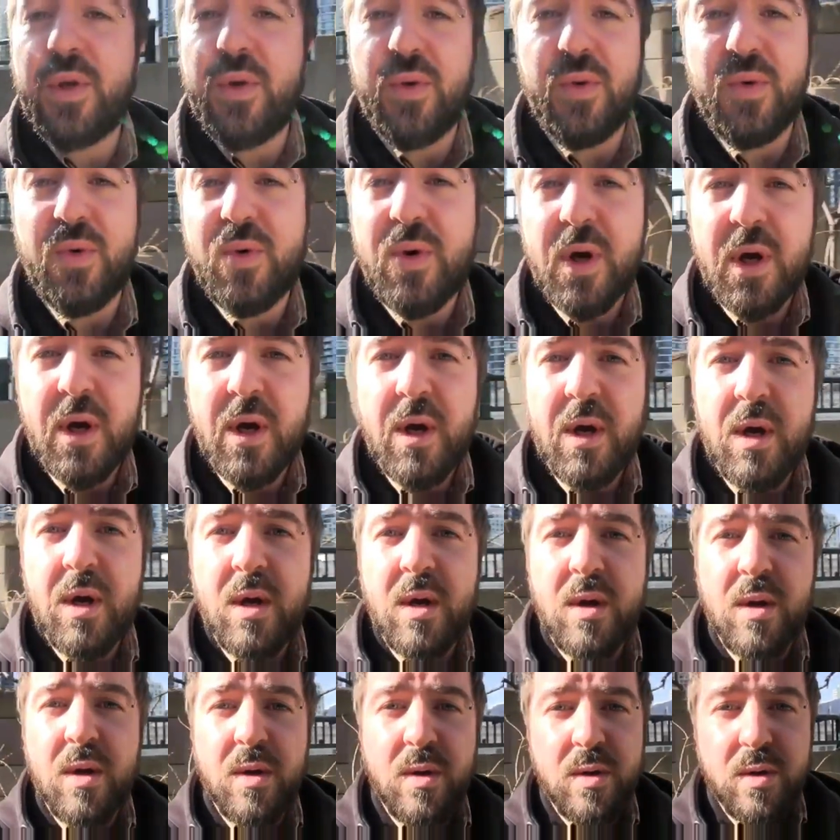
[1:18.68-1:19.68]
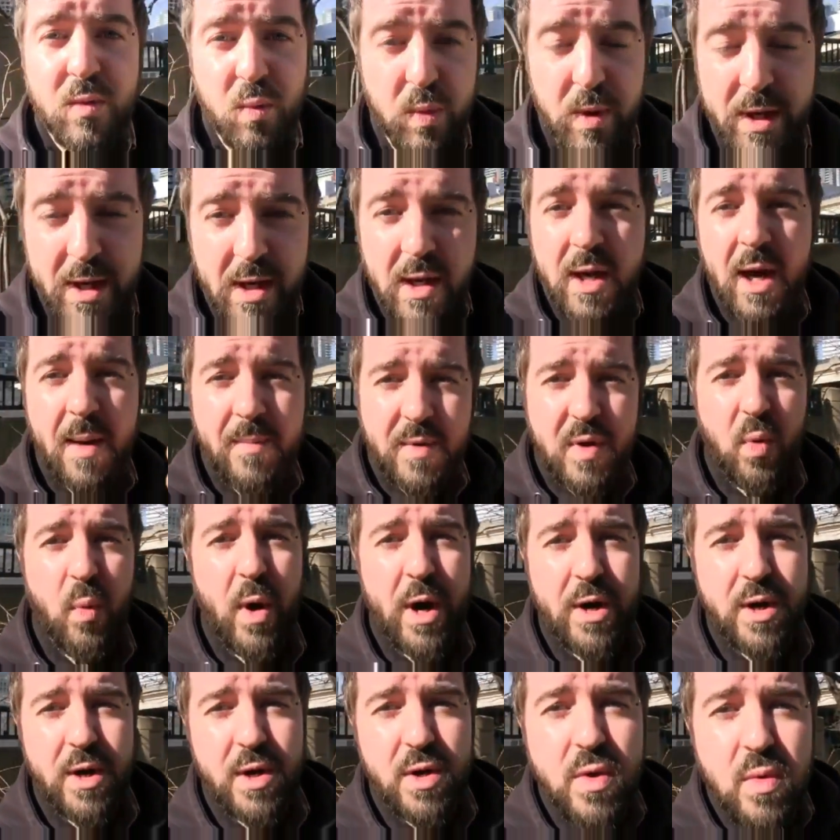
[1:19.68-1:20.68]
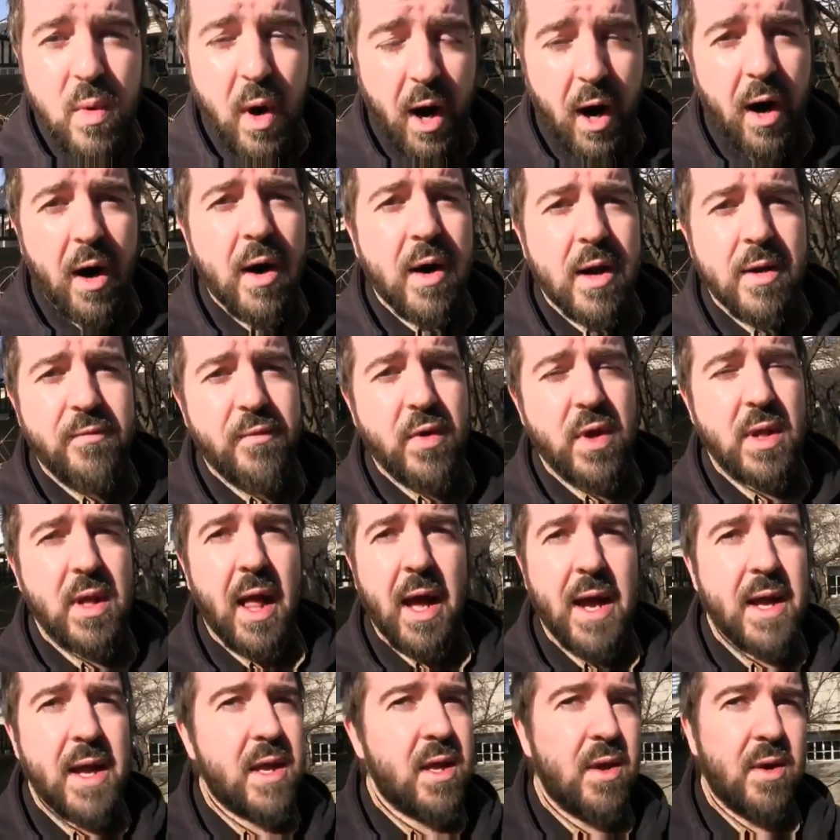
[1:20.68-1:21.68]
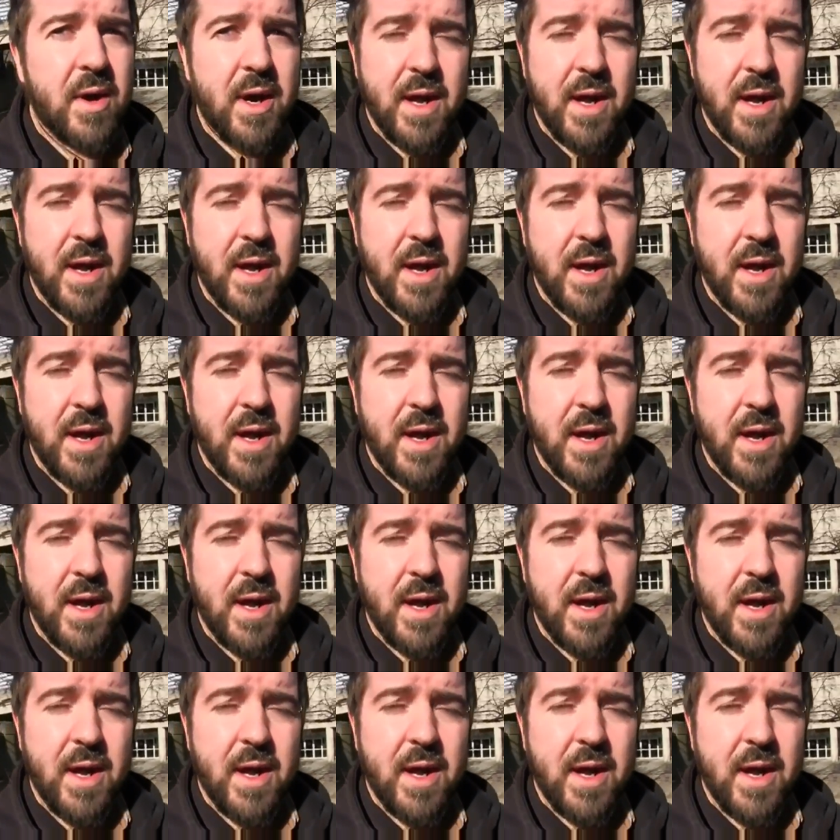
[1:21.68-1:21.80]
to where you are if you'd like.